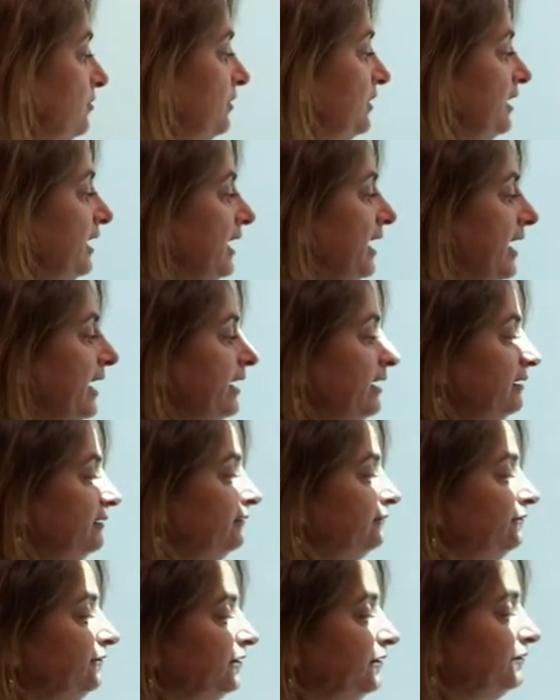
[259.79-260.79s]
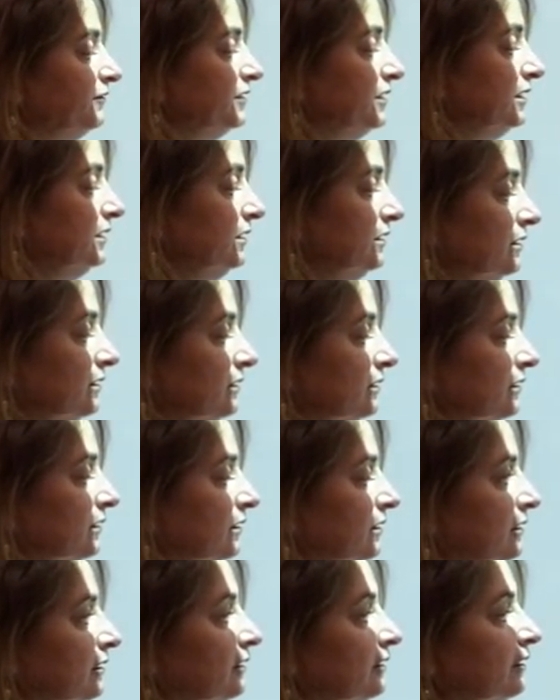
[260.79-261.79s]
the A, 50,
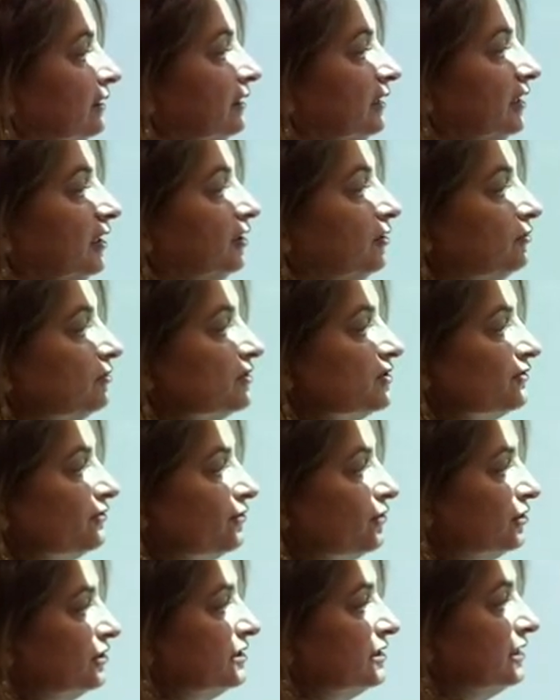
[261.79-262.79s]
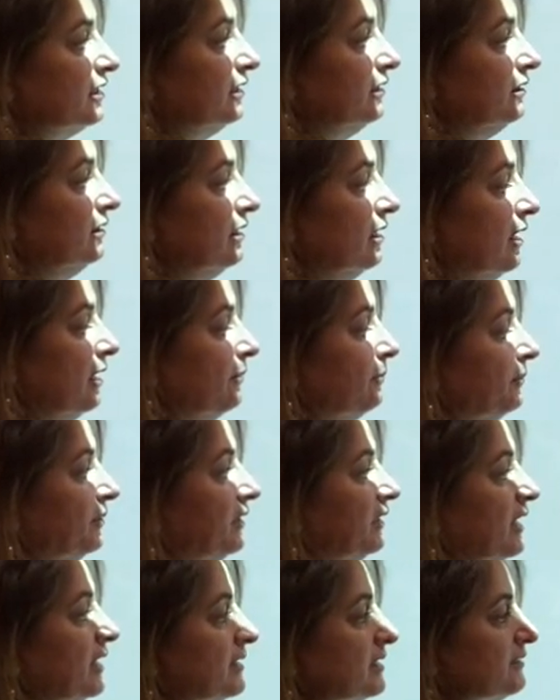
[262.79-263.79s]
equals 14
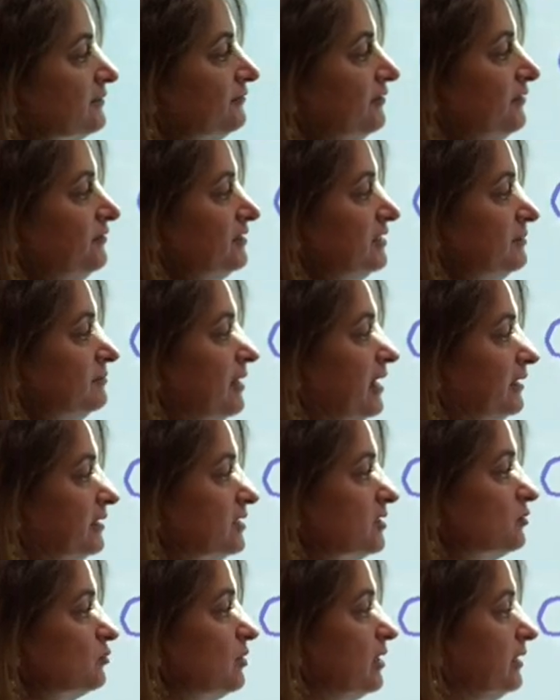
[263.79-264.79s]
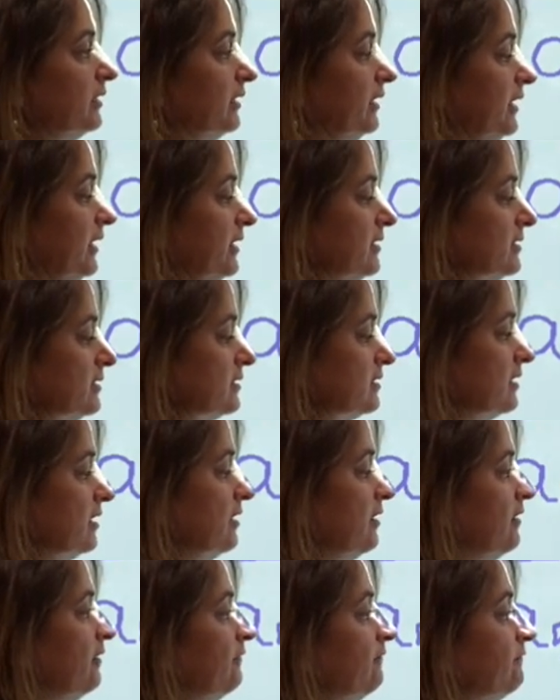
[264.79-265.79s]
plus 50 minus 1 is
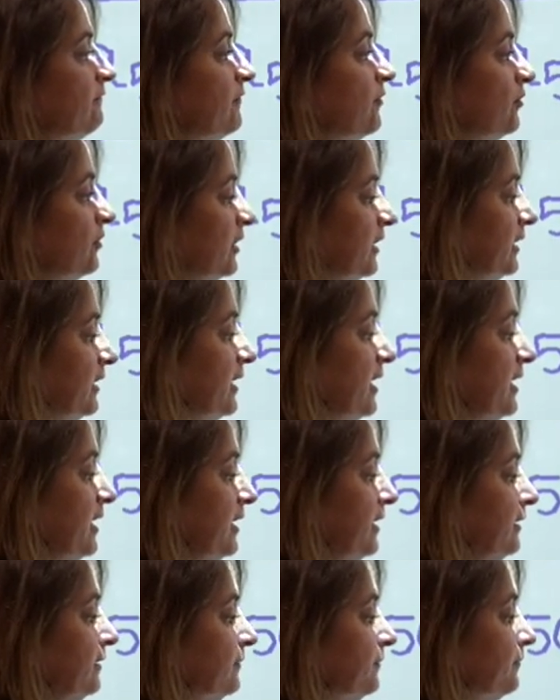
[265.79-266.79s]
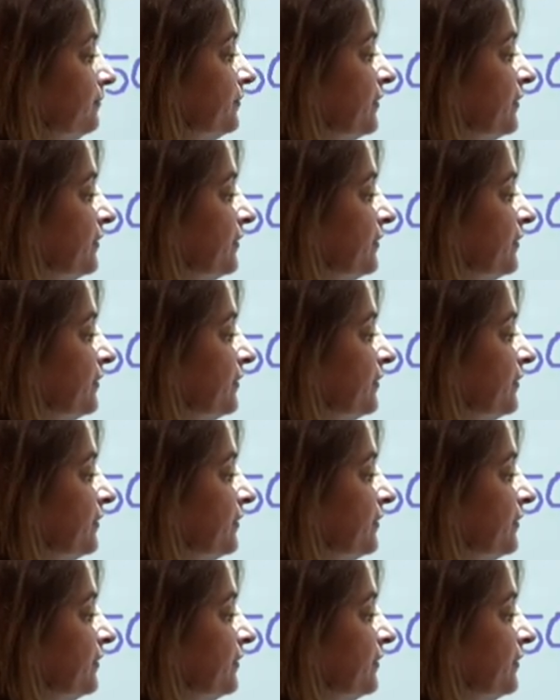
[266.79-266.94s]
49.